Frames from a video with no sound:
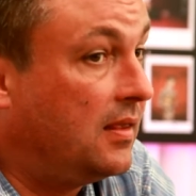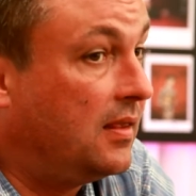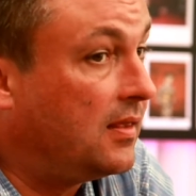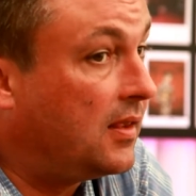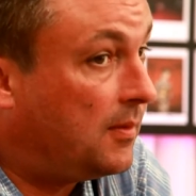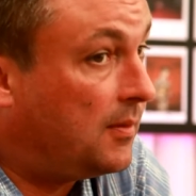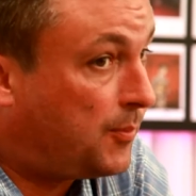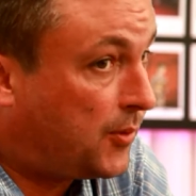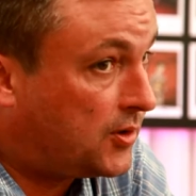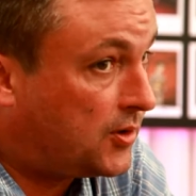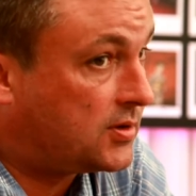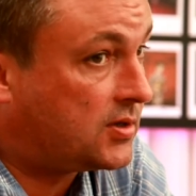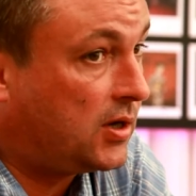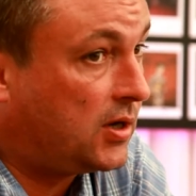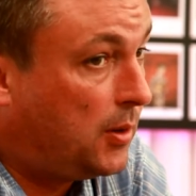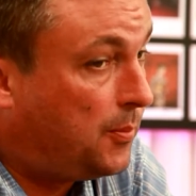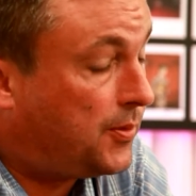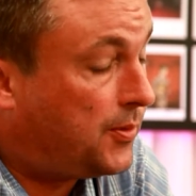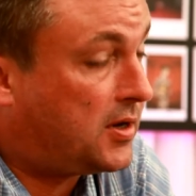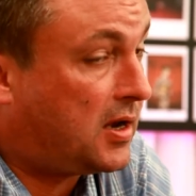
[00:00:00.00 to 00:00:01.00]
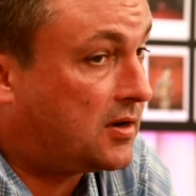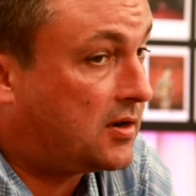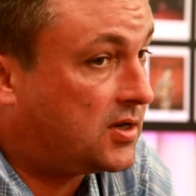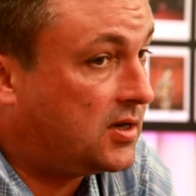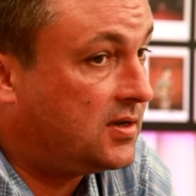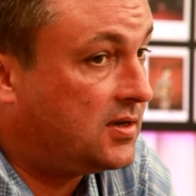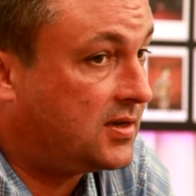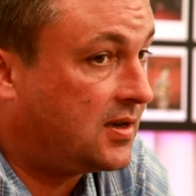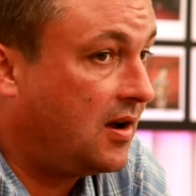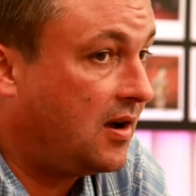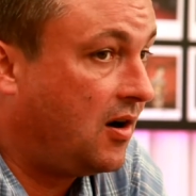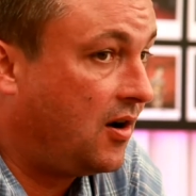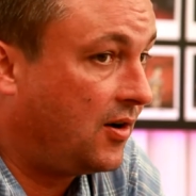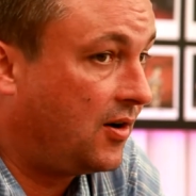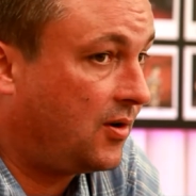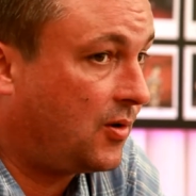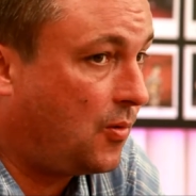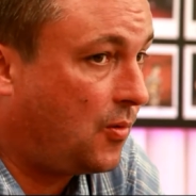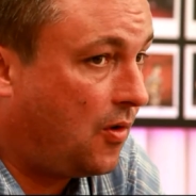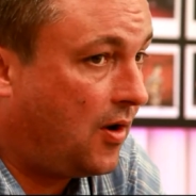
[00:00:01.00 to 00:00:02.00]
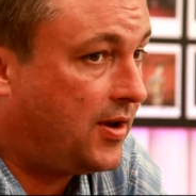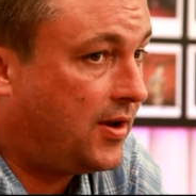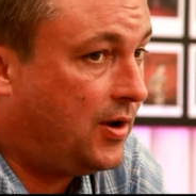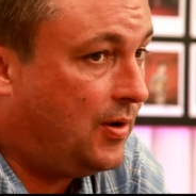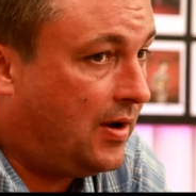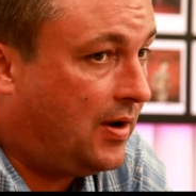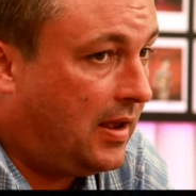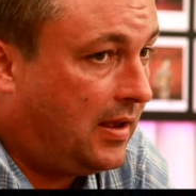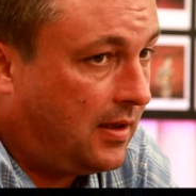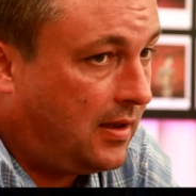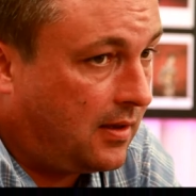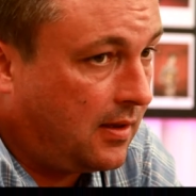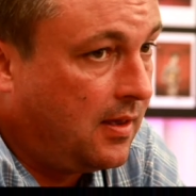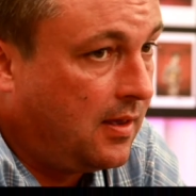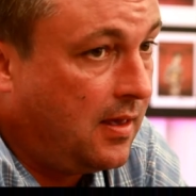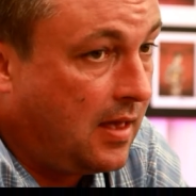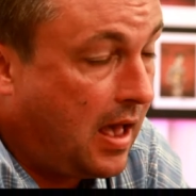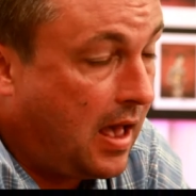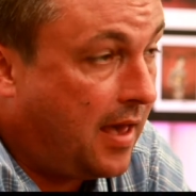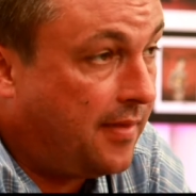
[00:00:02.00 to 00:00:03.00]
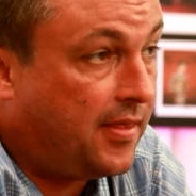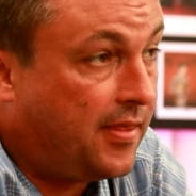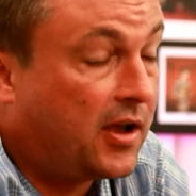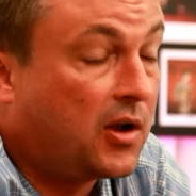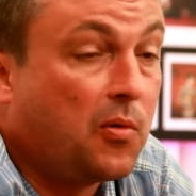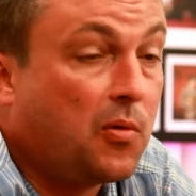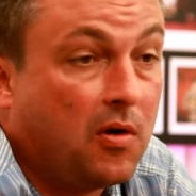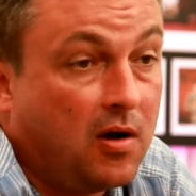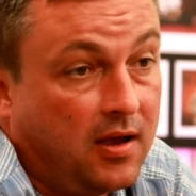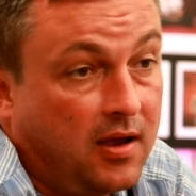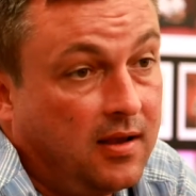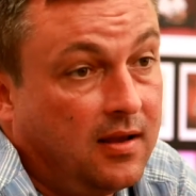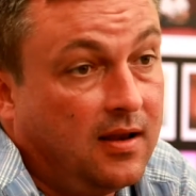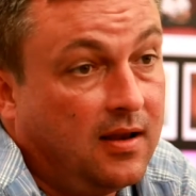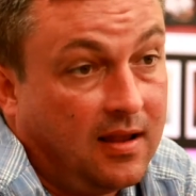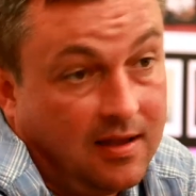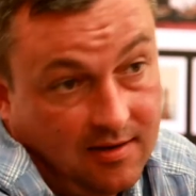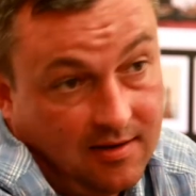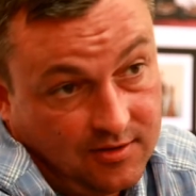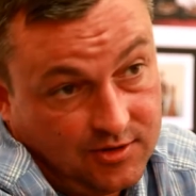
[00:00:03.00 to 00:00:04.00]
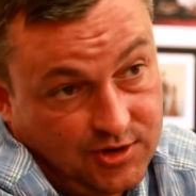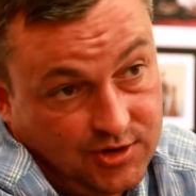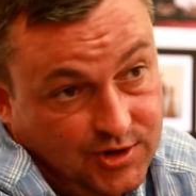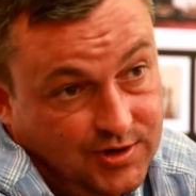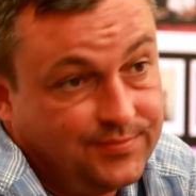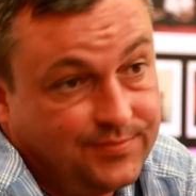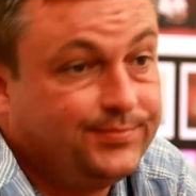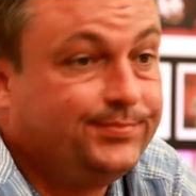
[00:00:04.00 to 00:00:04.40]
the two productions are quite unique and they're quite large.